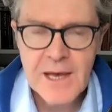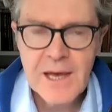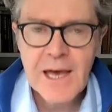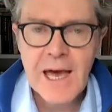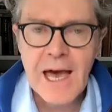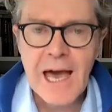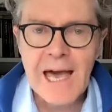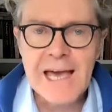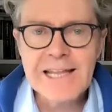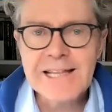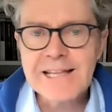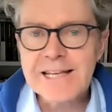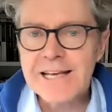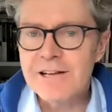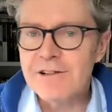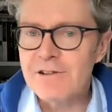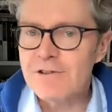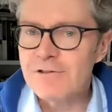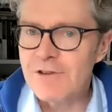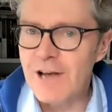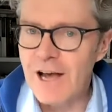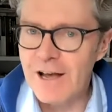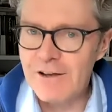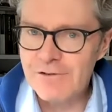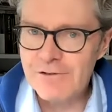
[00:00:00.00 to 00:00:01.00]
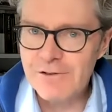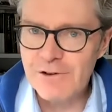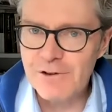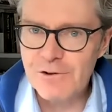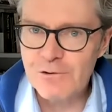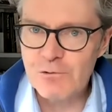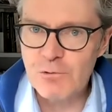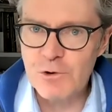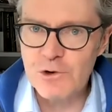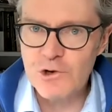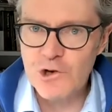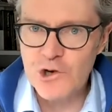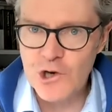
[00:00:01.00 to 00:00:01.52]
8 contestants
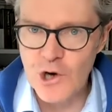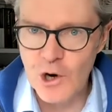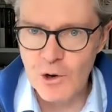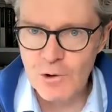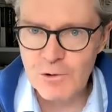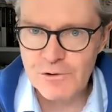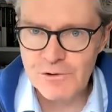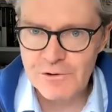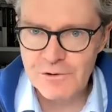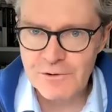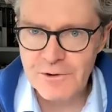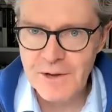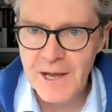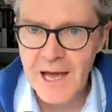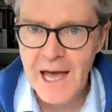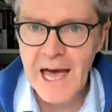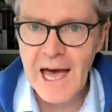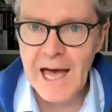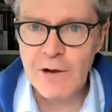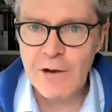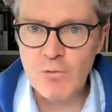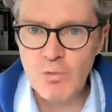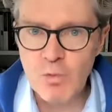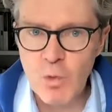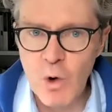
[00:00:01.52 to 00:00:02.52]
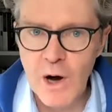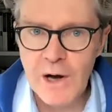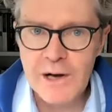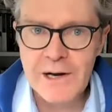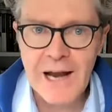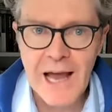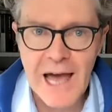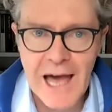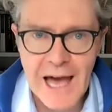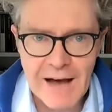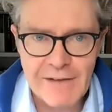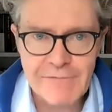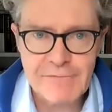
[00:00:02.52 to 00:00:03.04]
were chosen, and one
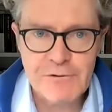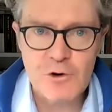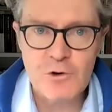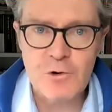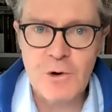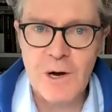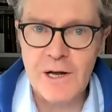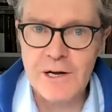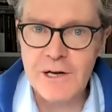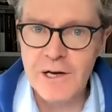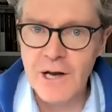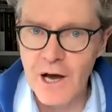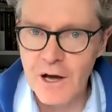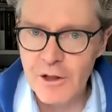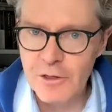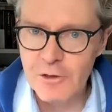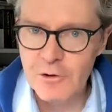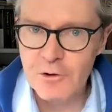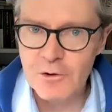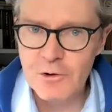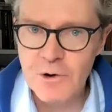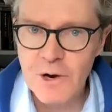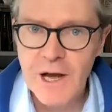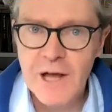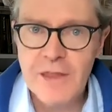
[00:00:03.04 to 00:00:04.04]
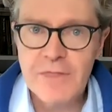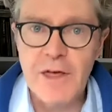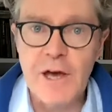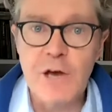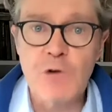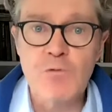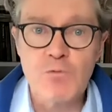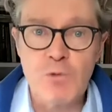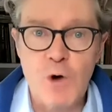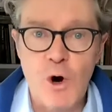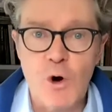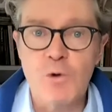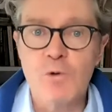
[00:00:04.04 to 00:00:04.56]
after another, they
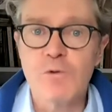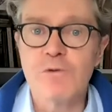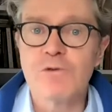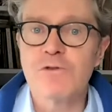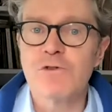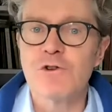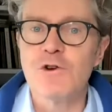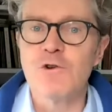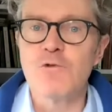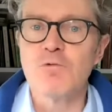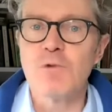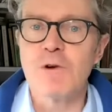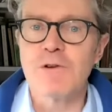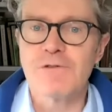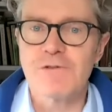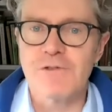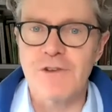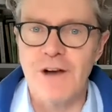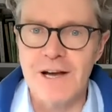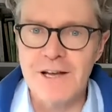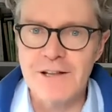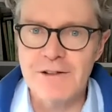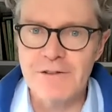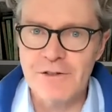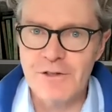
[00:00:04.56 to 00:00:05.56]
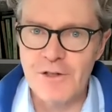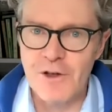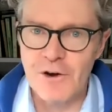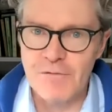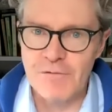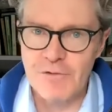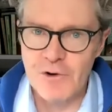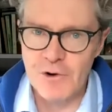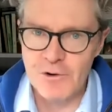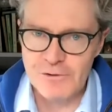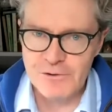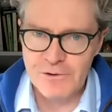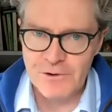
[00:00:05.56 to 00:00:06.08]
rose to recite their
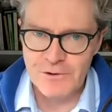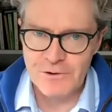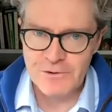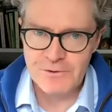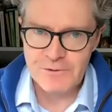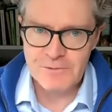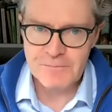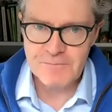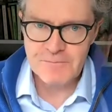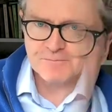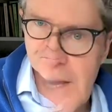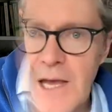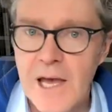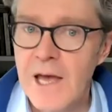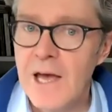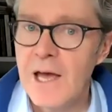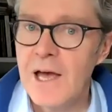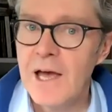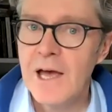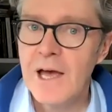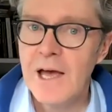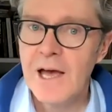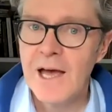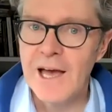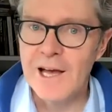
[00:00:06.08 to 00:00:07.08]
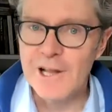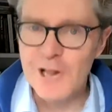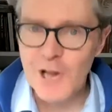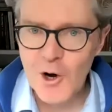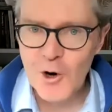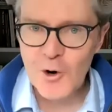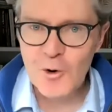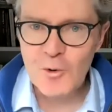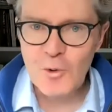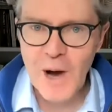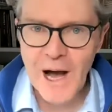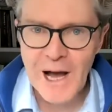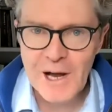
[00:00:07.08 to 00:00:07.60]
verses.
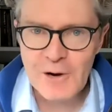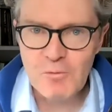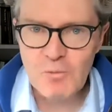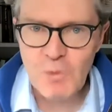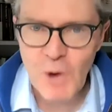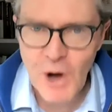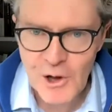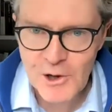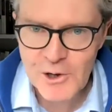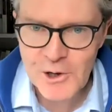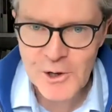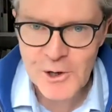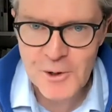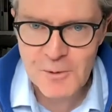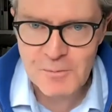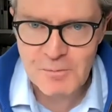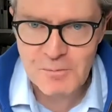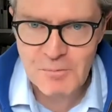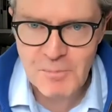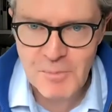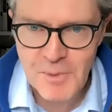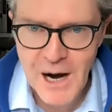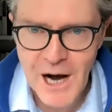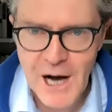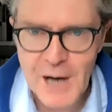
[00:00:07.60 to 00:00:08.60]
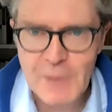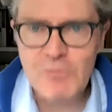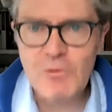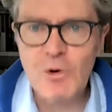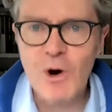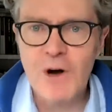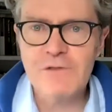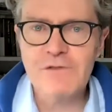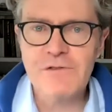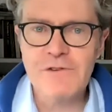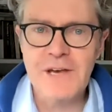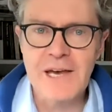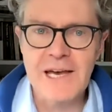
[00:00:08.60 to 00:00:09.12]
Hello and welcome. I'm
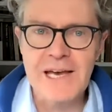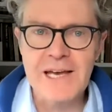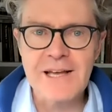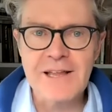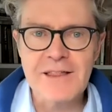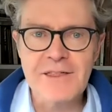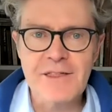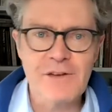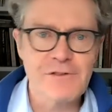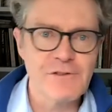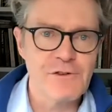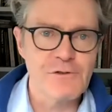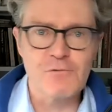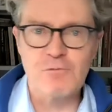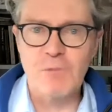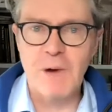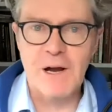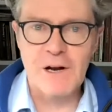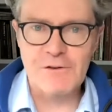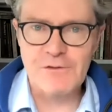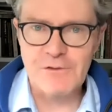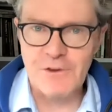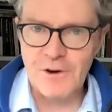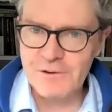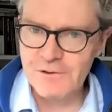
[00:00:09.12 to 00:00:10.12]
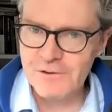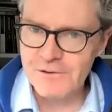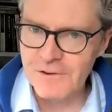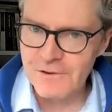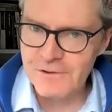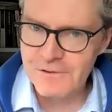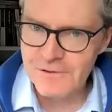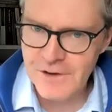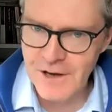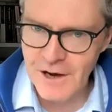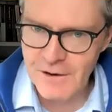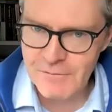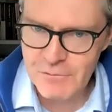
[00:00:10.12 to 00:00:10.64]
Ross King. This is Renaissance
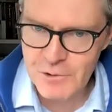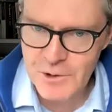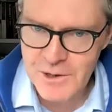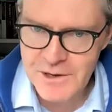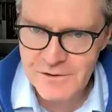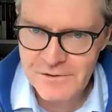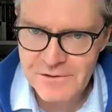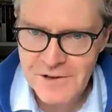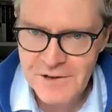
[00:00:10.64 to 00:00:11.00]
Discoveries,